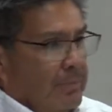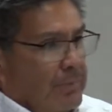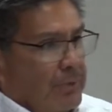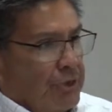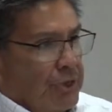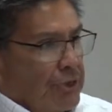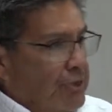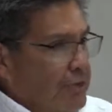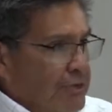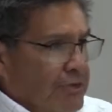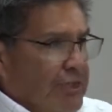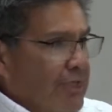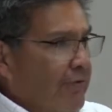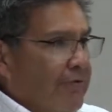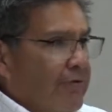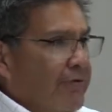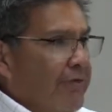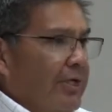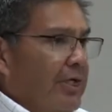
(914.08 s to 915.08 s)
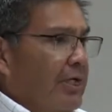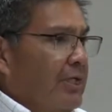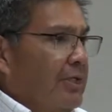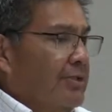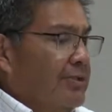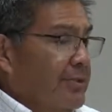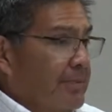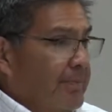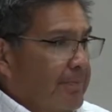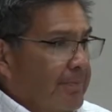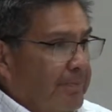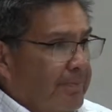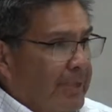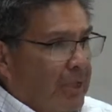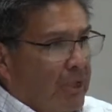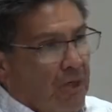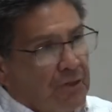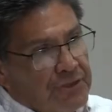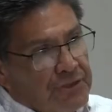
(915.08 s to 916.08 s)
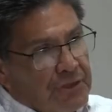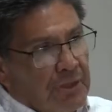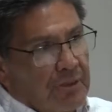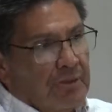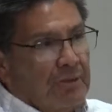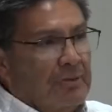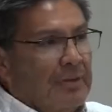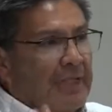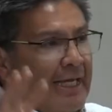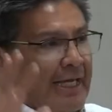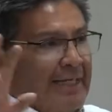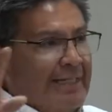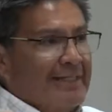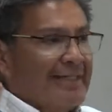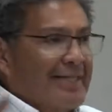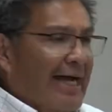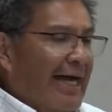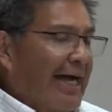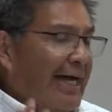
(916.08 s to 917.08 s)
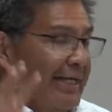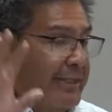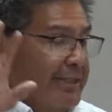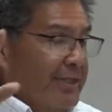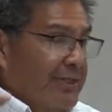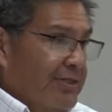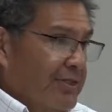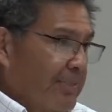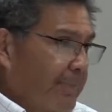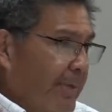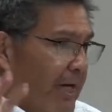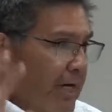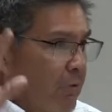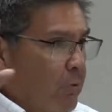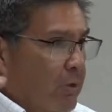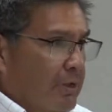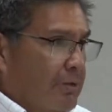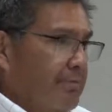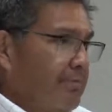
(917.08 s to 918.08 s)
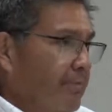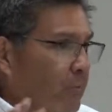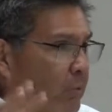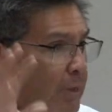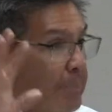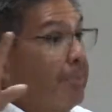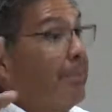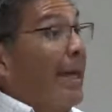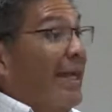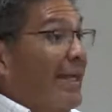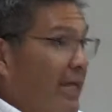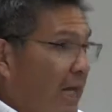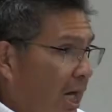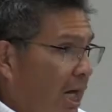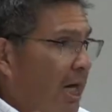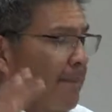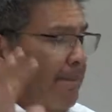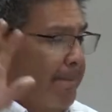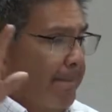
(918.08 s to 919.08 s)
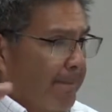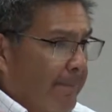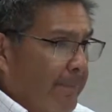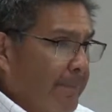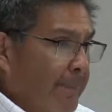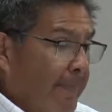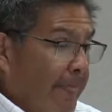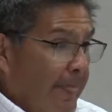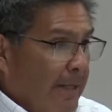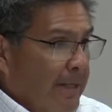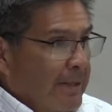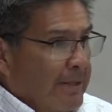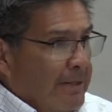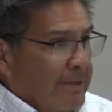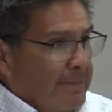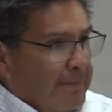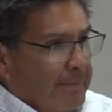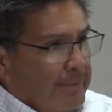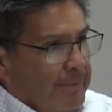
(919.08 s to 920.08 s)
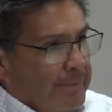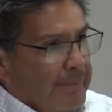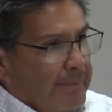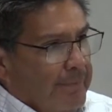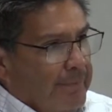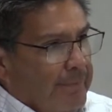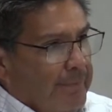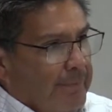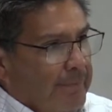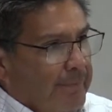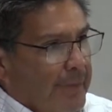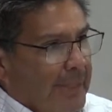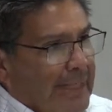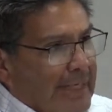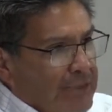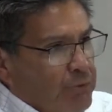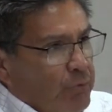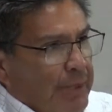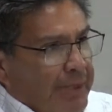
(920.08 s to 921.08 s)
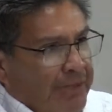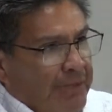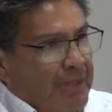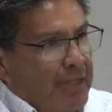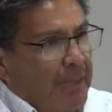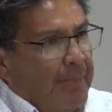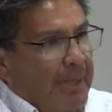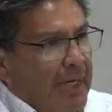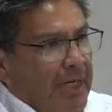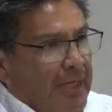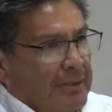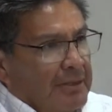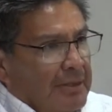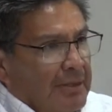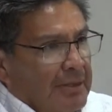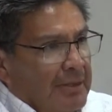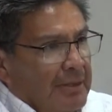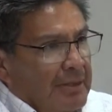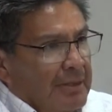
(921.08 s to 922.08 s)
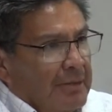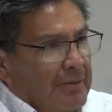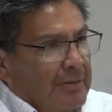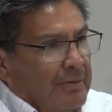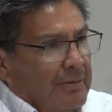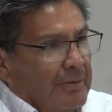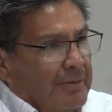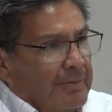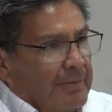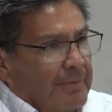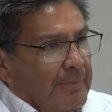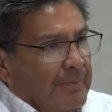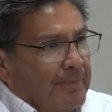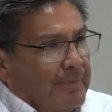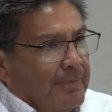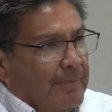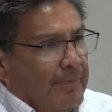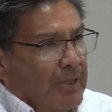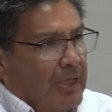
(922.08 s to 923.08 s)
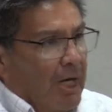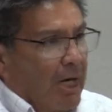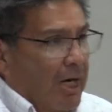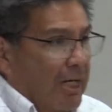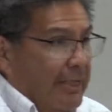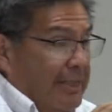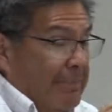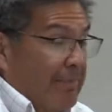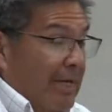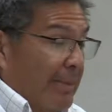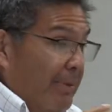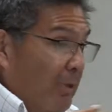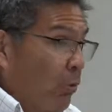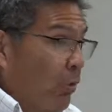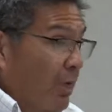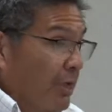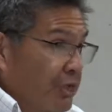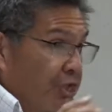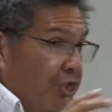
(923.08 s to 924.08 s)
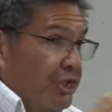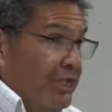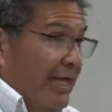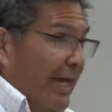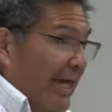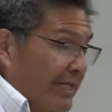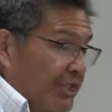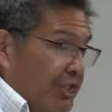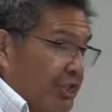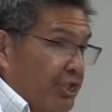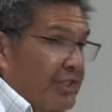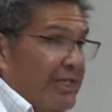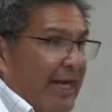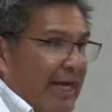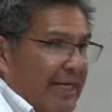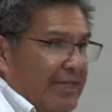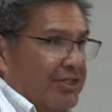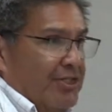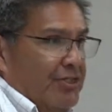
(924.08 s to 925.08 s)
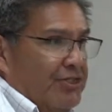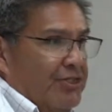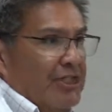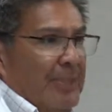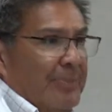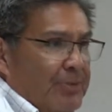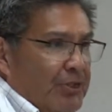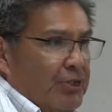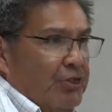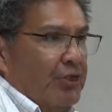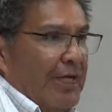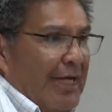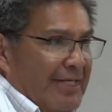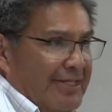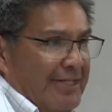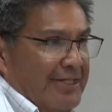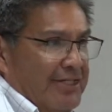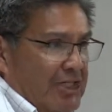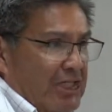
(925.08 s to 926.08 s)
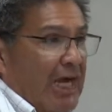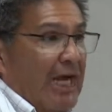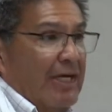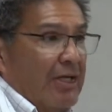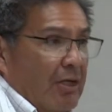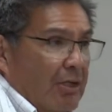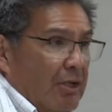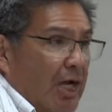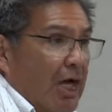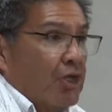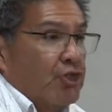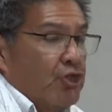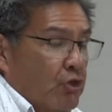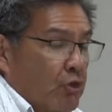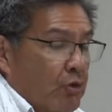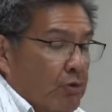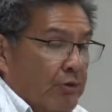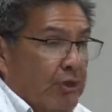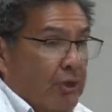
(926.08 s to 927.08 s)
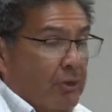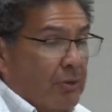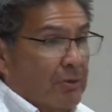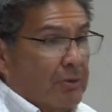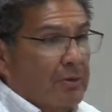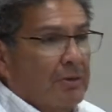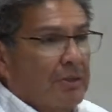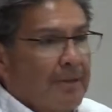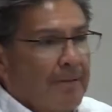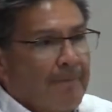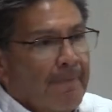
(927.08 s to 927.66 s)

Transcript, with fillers: just several things, but also anxieties about what, what may come. But as we think about God and maybe what she, ha- she has to substitute as a psychological tool,